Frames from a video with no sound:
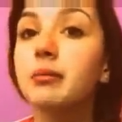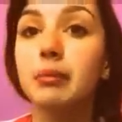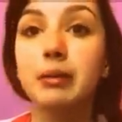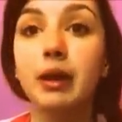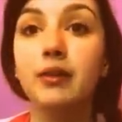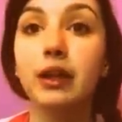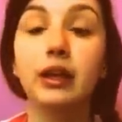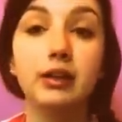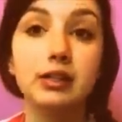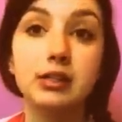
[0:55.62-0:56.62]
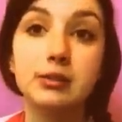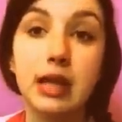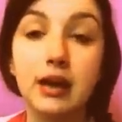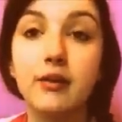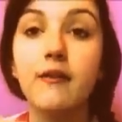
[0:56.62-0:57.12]
Maybe have like a
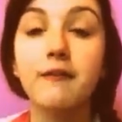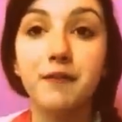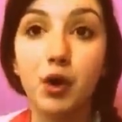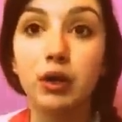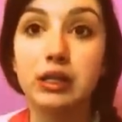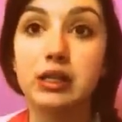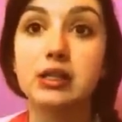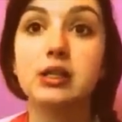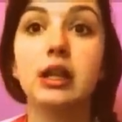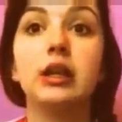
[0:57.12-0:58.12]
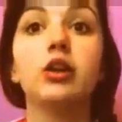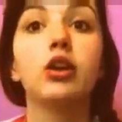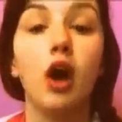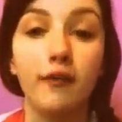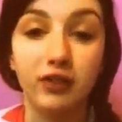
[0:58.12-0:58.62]
set focus as to like your
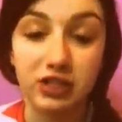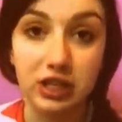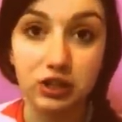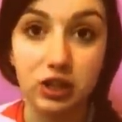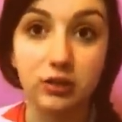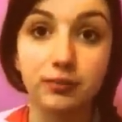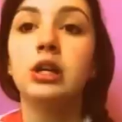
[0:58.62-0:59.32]
conversation.